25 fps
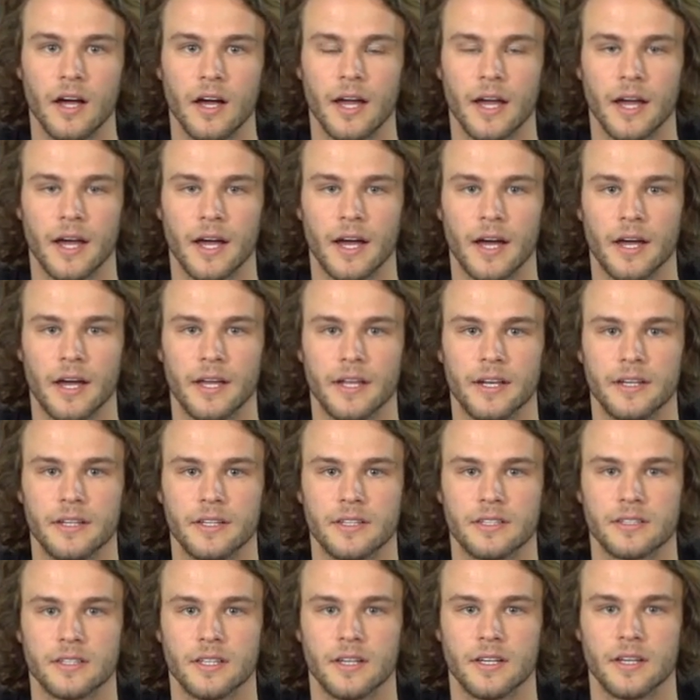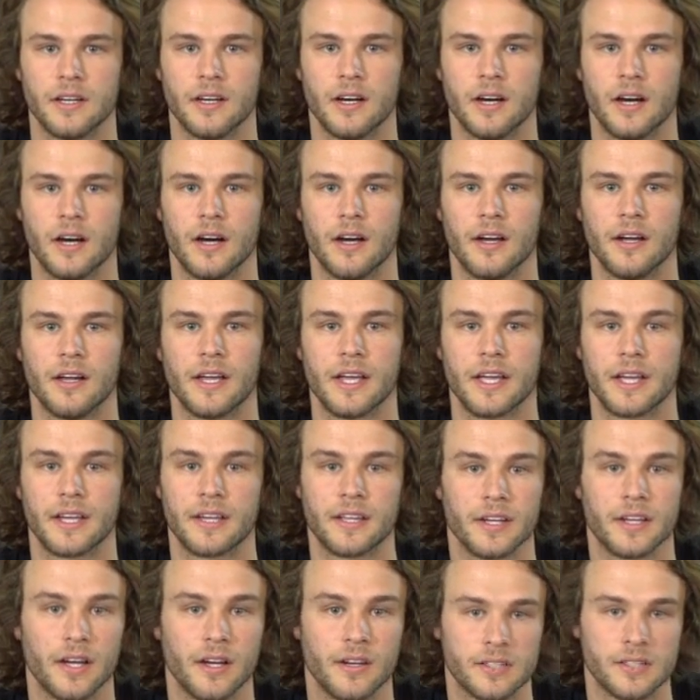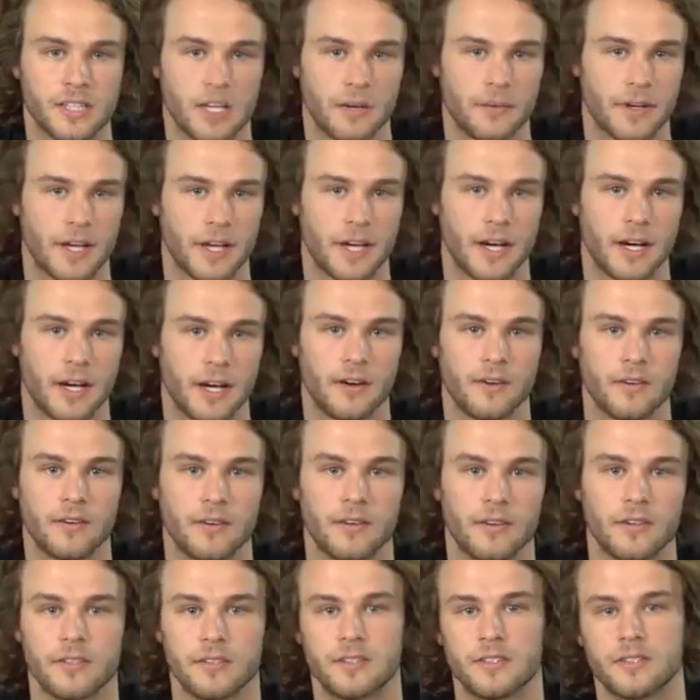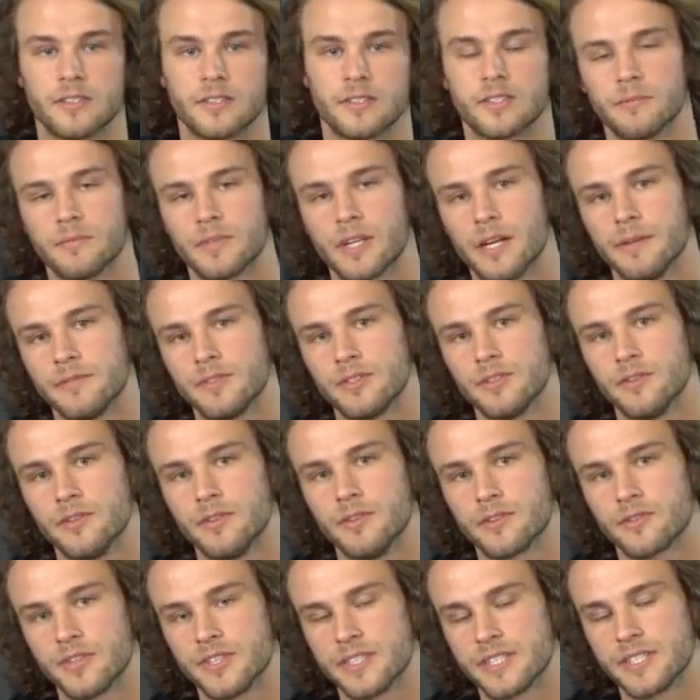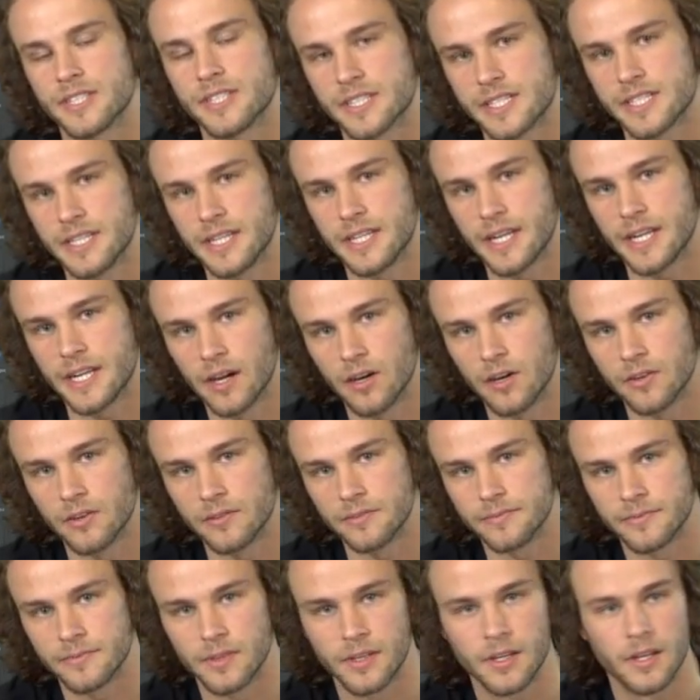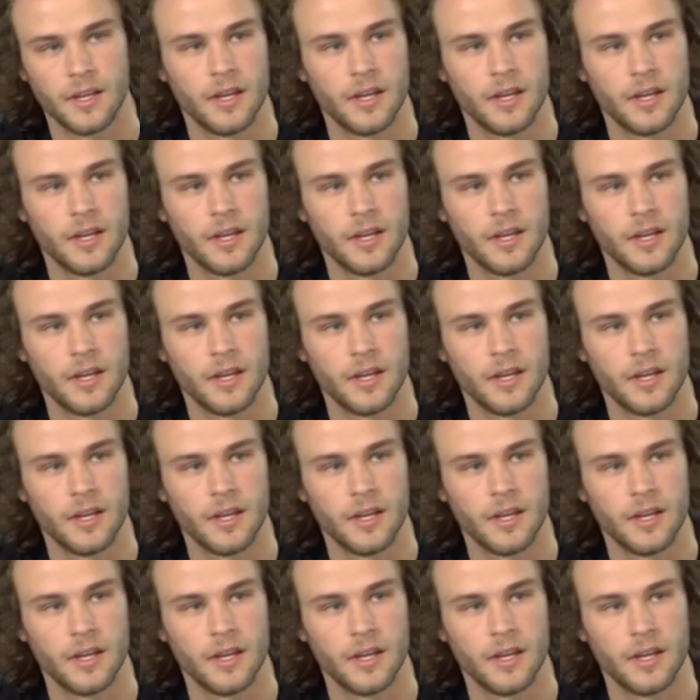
and Inconel is coming out sometime soon, 316L.